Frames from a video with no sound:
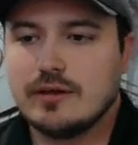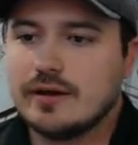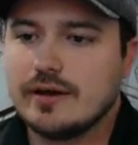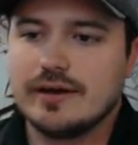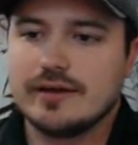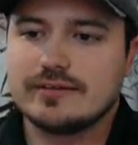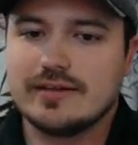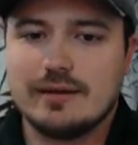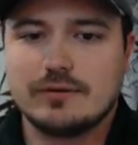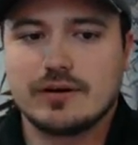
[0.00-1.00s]

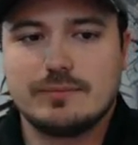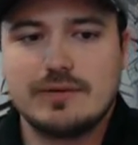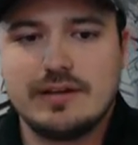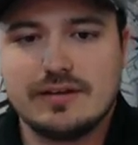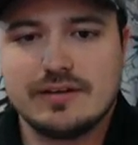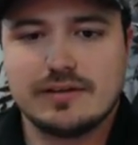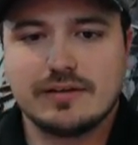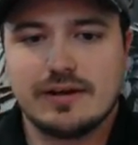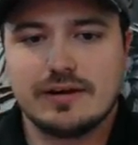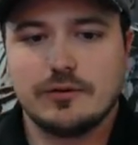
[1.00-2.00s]
Today we're going to be
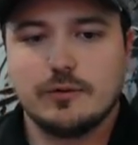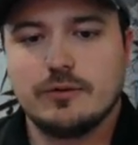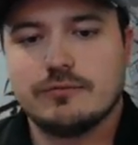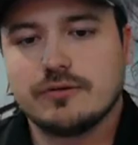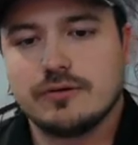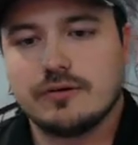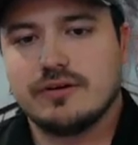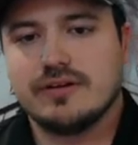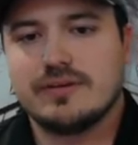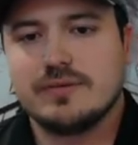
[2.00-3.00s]
kind of going over
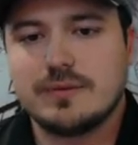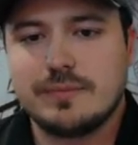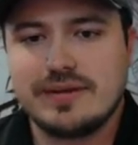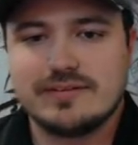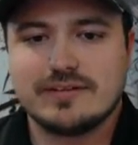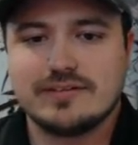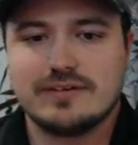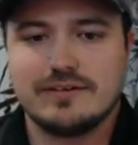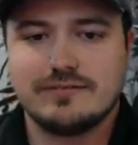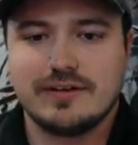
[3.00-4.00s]
the basics
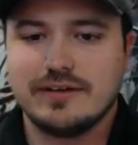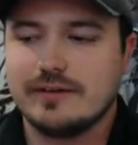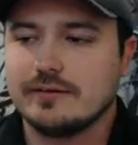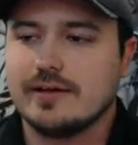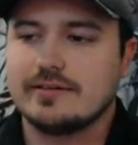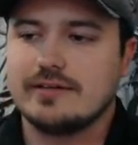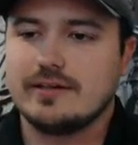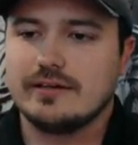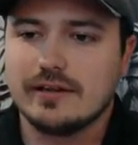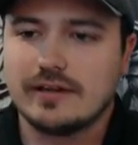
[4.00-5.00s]
of guild
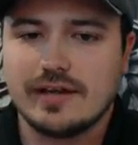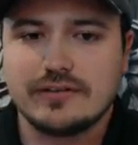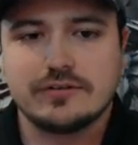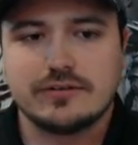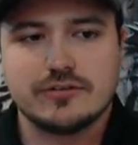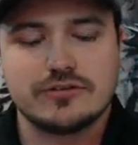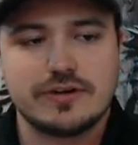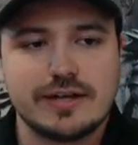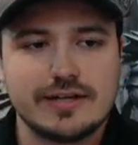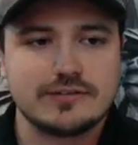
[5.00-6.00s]
content, in case you're just
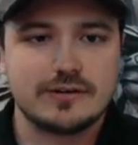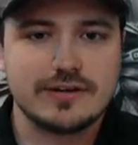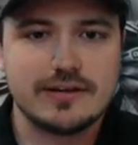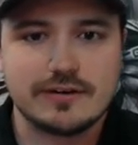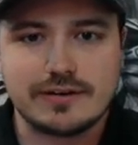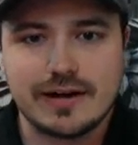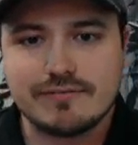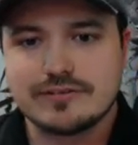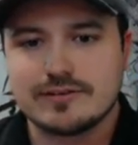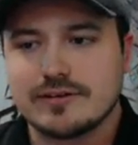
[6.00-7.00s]
trying to get started or
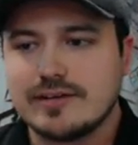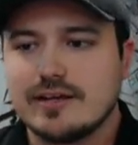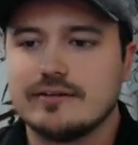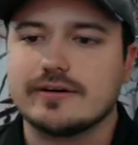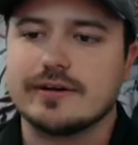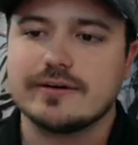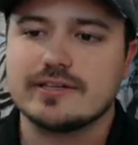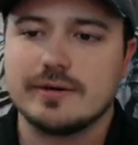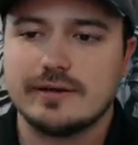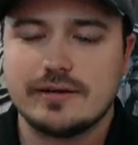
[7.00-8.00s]
haven't started yet and you're
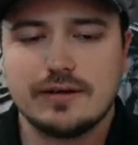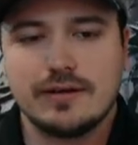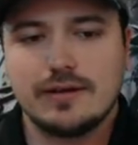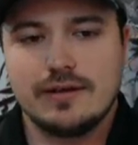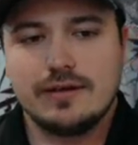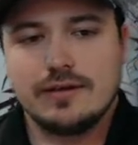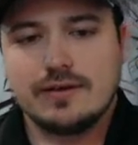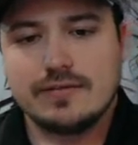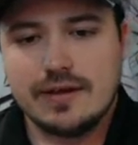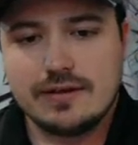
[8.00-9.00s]
curious about it.
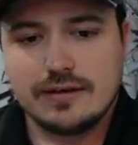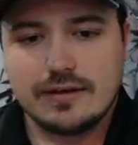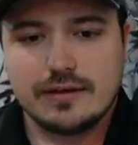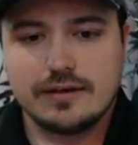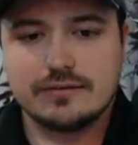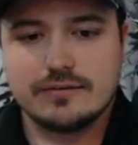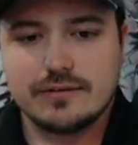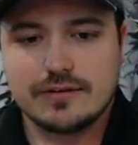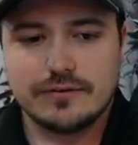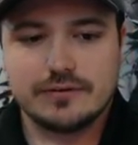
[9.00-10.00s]
And then
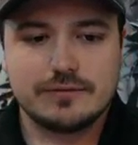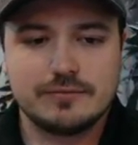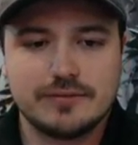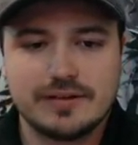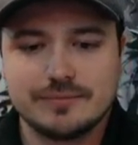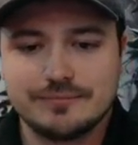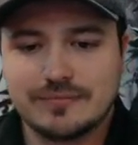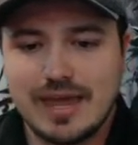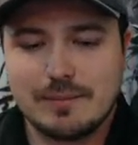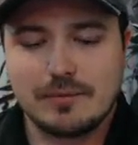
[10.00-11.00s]
to kind of
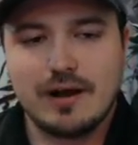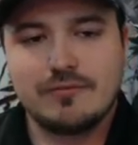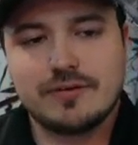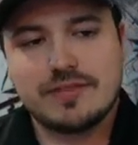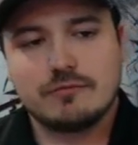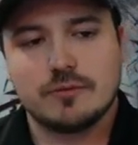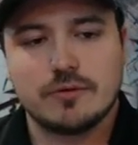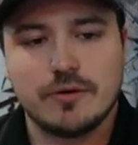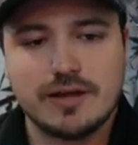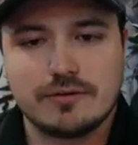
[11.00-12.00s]
cap it off, I think we'll
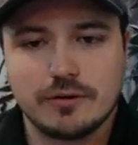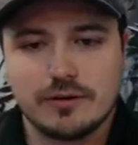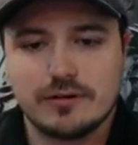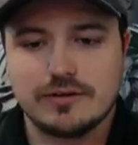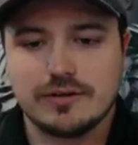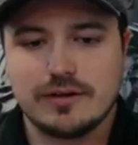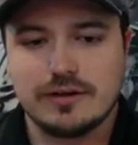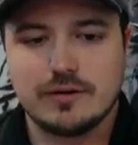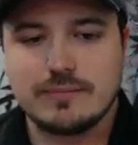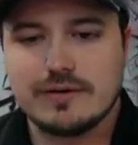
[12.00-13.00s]
go ahead and run
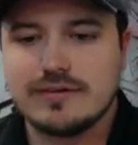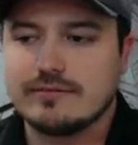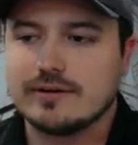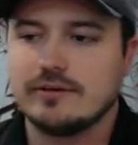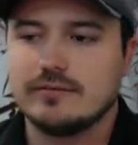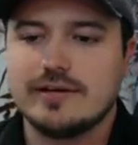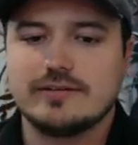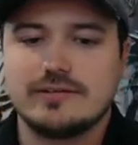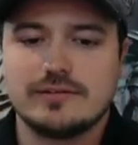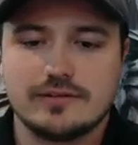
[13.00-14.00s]
one of my favorite guild
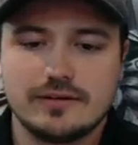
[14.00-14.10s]
races.